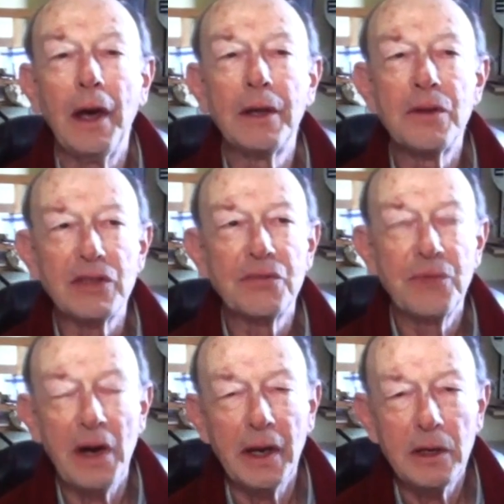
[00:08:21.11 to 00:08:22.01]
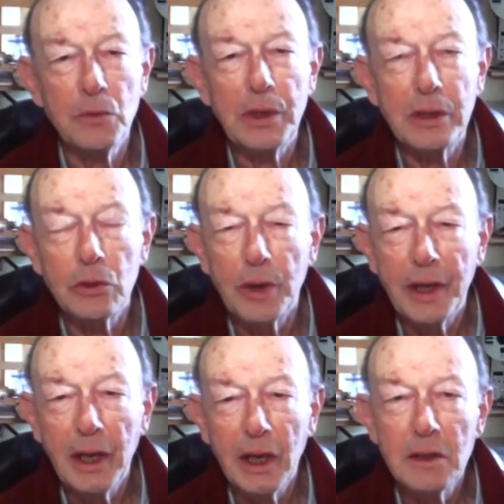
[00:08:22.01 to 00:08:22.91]
and that's fine, we
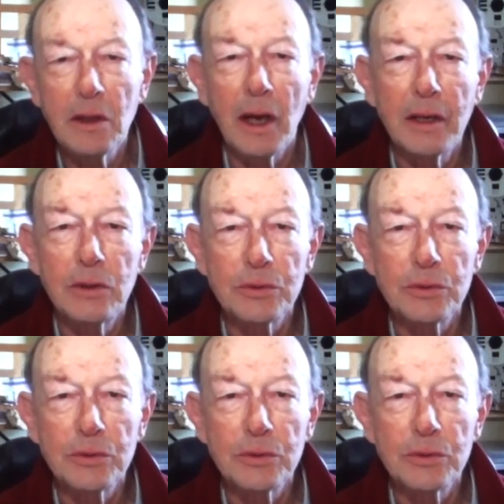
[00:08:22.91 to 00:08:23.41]
can go ahead.